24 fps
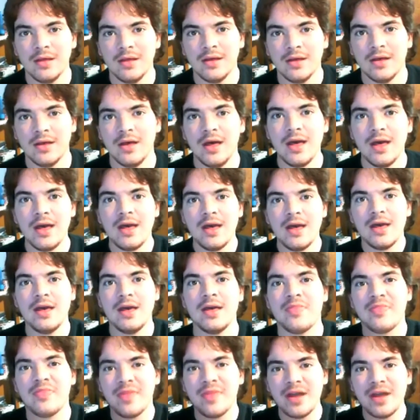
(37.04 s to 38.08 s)
Hey,
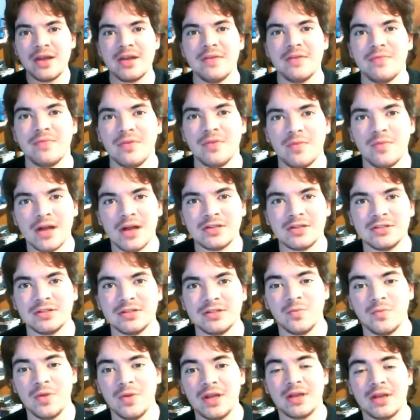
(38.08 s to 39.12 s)
thank you for watching
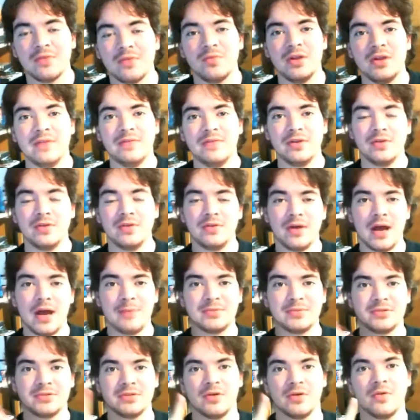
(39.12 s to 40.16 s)
Week in Review,
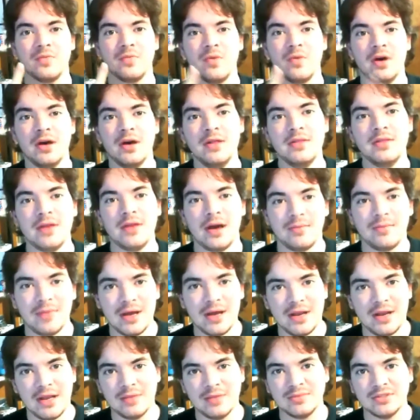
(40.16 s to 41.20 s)
Episode 1. My
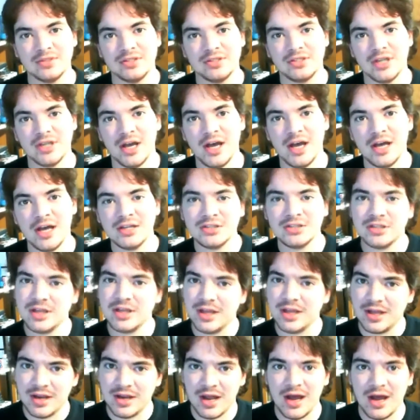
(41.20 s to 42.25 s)
name is Josh, and
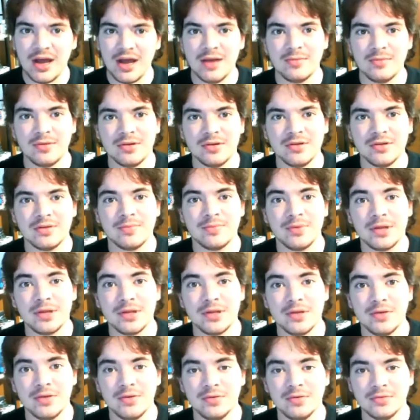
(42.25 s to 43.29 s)
I'm here to bring
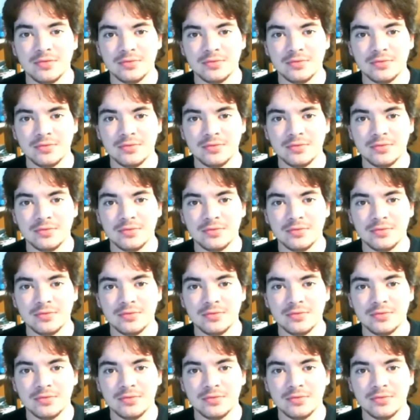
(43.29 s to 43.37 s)
you